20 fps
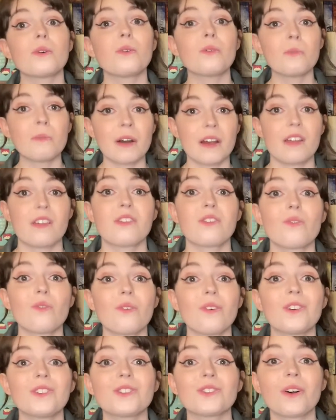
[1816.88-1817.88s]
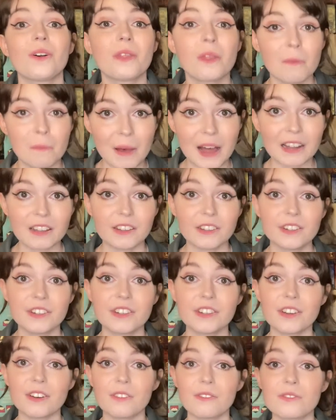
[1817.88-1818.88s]
my thoughts on The
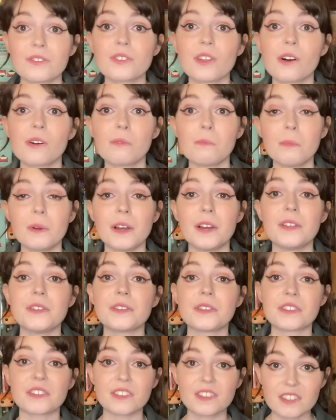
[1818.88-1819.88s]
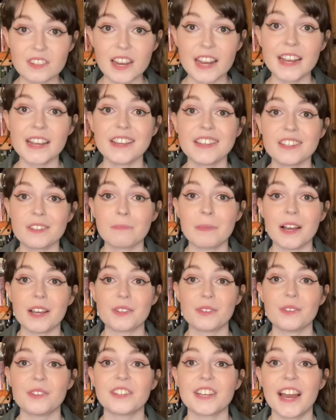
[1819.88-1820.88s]
Ballad of Songbirds and Snakes by
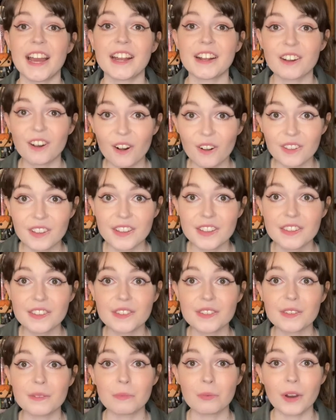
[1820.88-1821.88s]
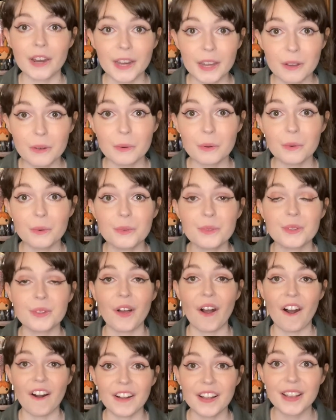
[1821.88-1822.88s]
Suzanne Collins, the prequel to
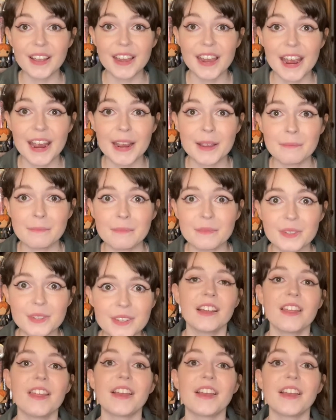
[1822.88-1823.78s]
The Hunger Games.